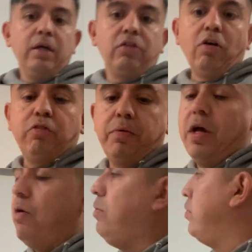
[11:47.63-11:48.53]
So as we
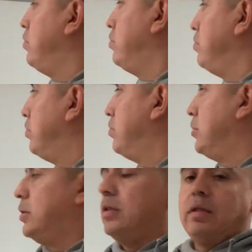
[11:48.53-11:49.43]
know,
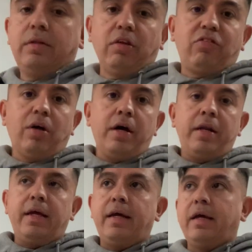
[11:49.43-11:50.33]
the sun
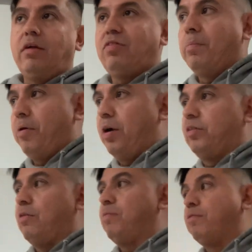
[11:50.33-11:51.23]
is
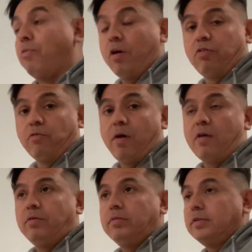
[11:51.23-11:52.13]
imperative for our
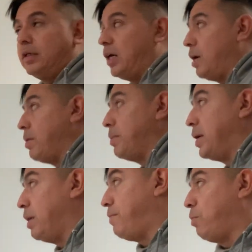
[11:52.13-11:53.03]
survival.
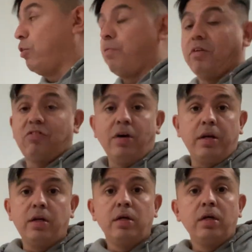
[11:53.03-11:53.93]
If it was for the
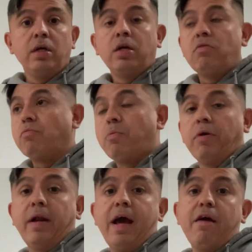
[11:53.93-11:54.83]
sun, we
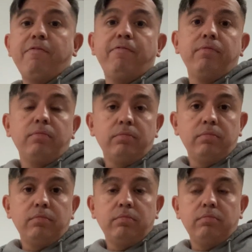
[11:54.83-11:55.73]
wouldn't have
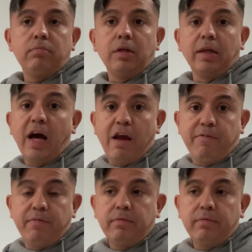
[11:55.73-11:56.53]
life.